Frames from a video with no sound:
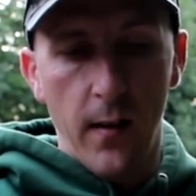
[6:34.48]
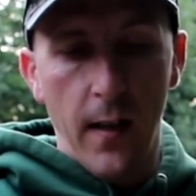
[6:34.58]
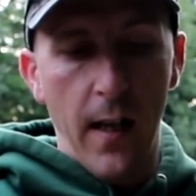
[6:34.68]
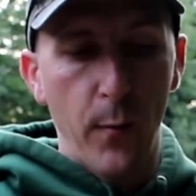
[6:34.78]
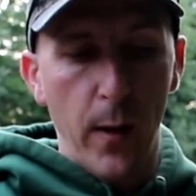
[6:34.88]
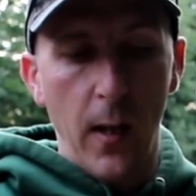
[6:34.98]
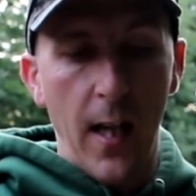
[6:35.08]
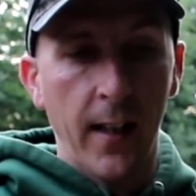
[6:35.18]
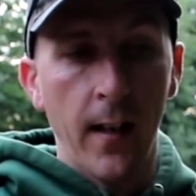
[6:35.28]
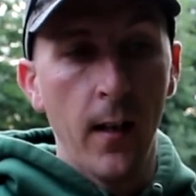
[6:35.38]
and everybody will
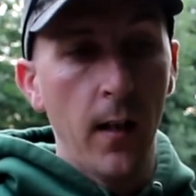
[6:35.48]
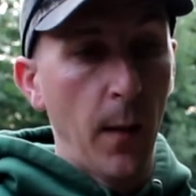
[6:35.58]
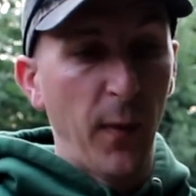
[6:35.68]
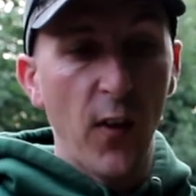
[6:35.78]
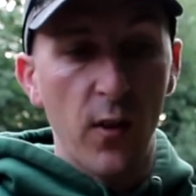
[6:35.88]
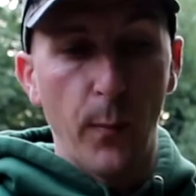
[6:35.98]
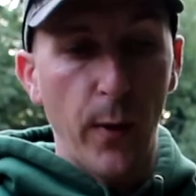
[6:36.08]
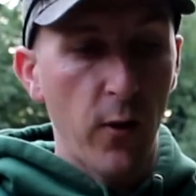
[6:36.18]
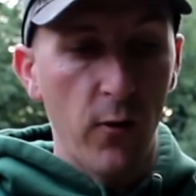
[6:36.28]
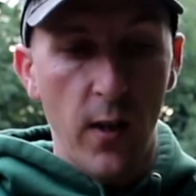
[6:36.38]
like it. And my first
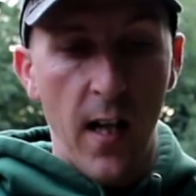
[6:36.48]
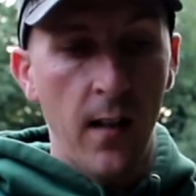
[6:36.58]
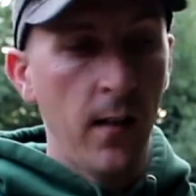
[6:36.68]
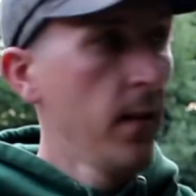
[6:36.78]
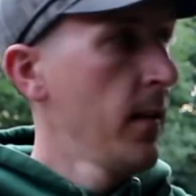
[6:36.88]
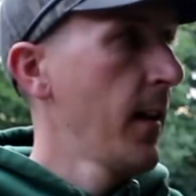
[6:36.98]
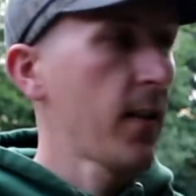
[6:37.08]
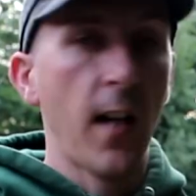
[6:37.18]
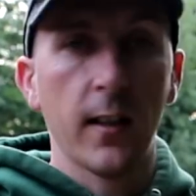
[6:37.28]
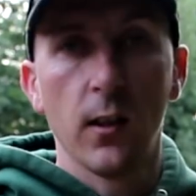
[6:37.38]
impressions are,
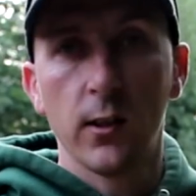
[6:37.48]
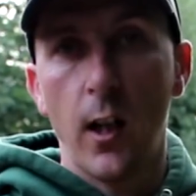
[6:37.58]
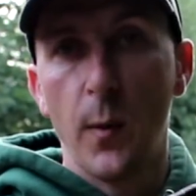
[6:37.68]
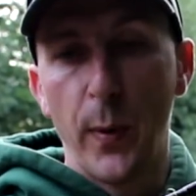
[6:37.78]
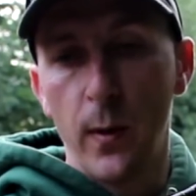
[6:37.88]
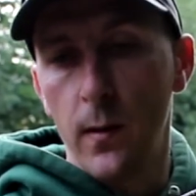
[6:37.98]
it's a nice little setup.